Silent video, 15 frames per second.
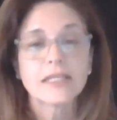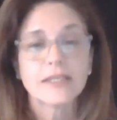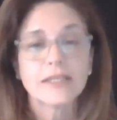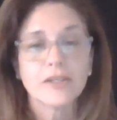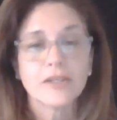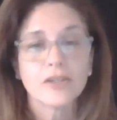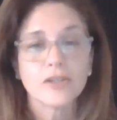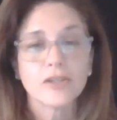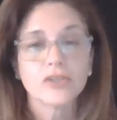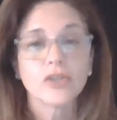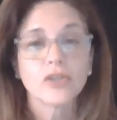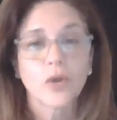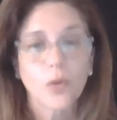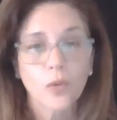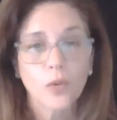years
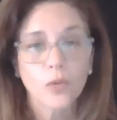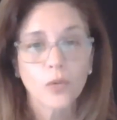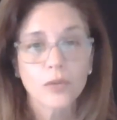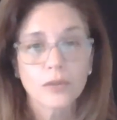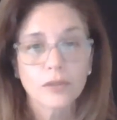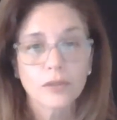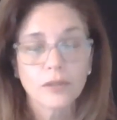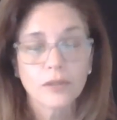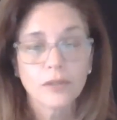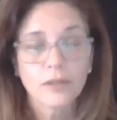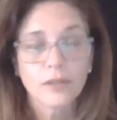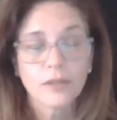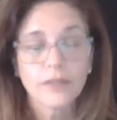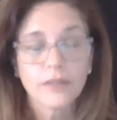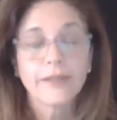old.
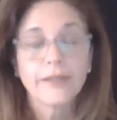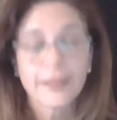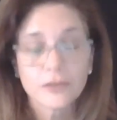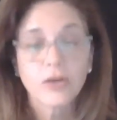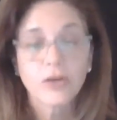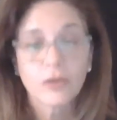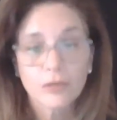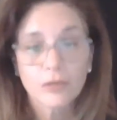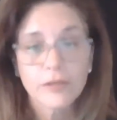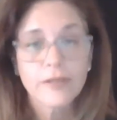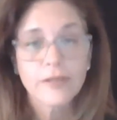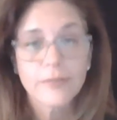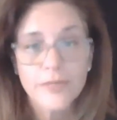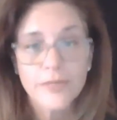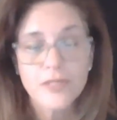That's older
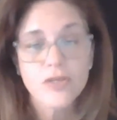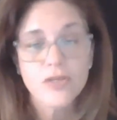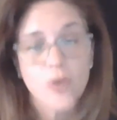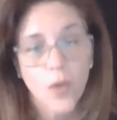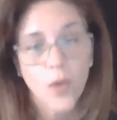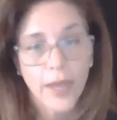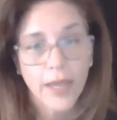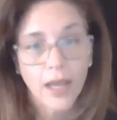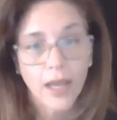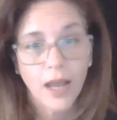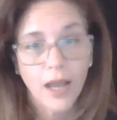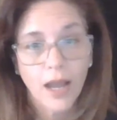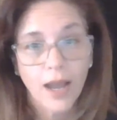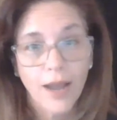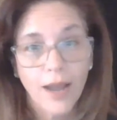than Mrs. Hoy.
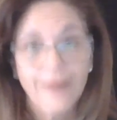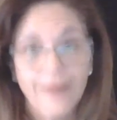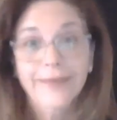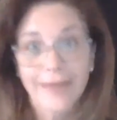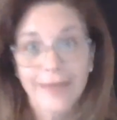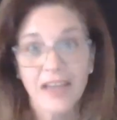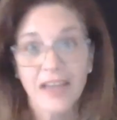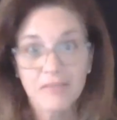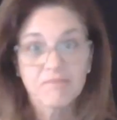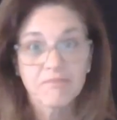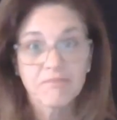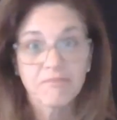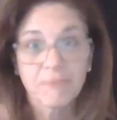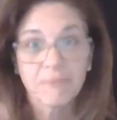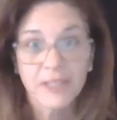Yeah,
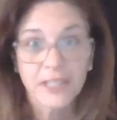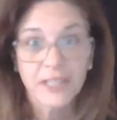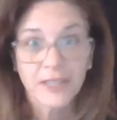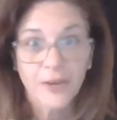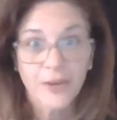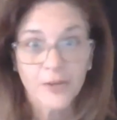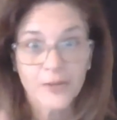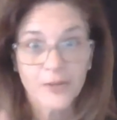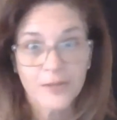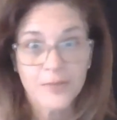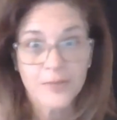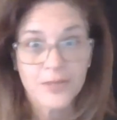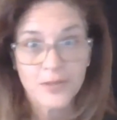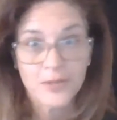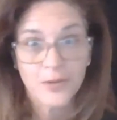really, older than
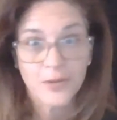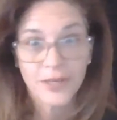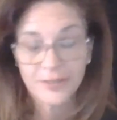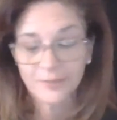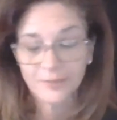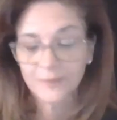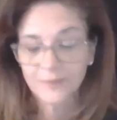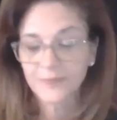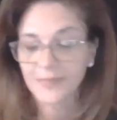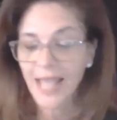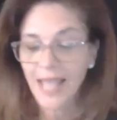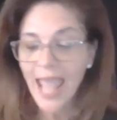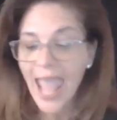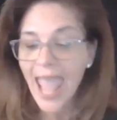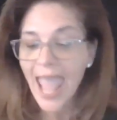Mrs. Hoy.
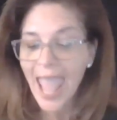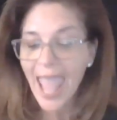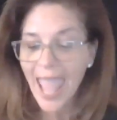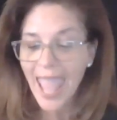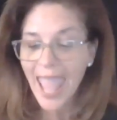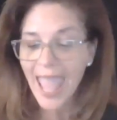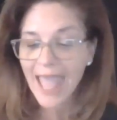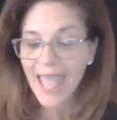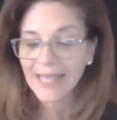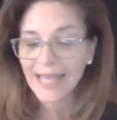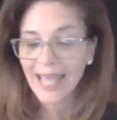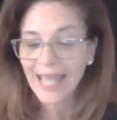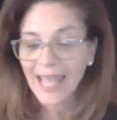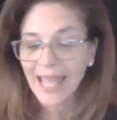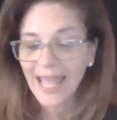And
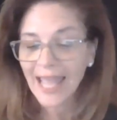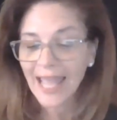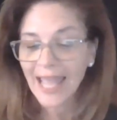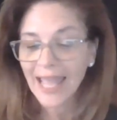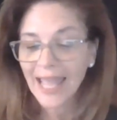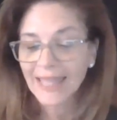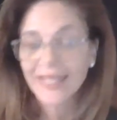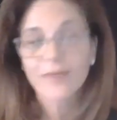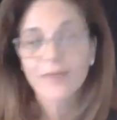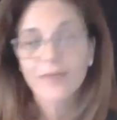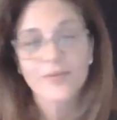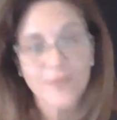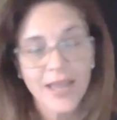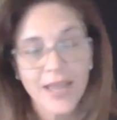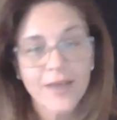they were
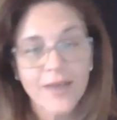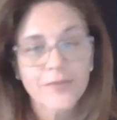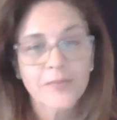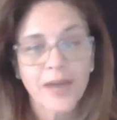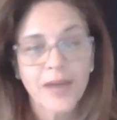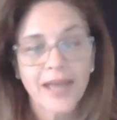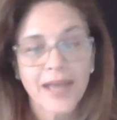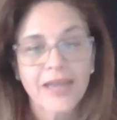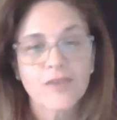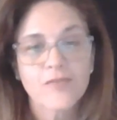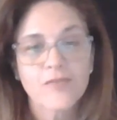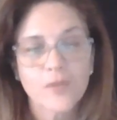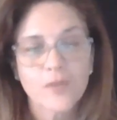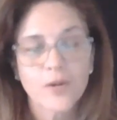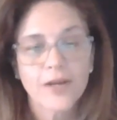found by
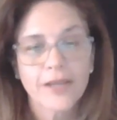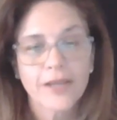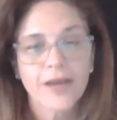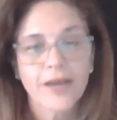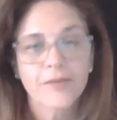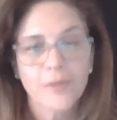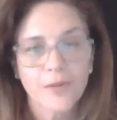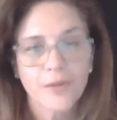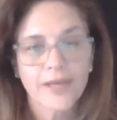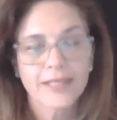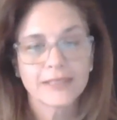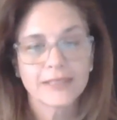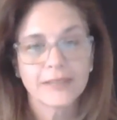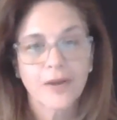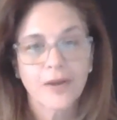four young
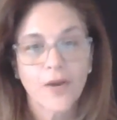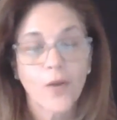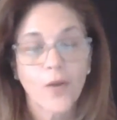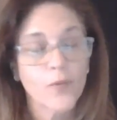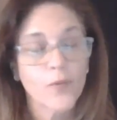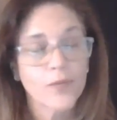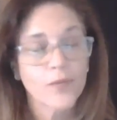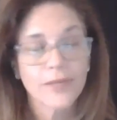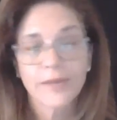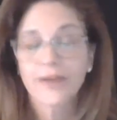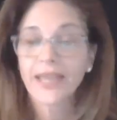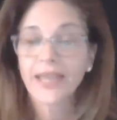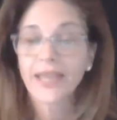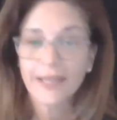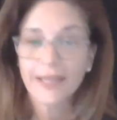boys only about
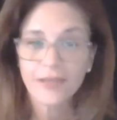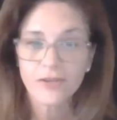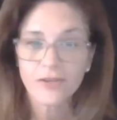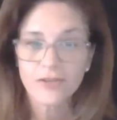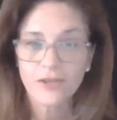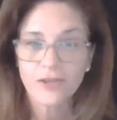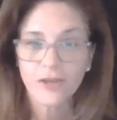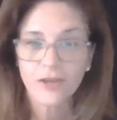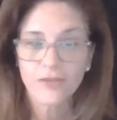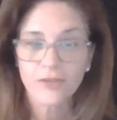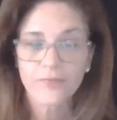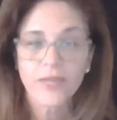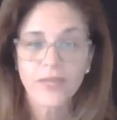80 years ago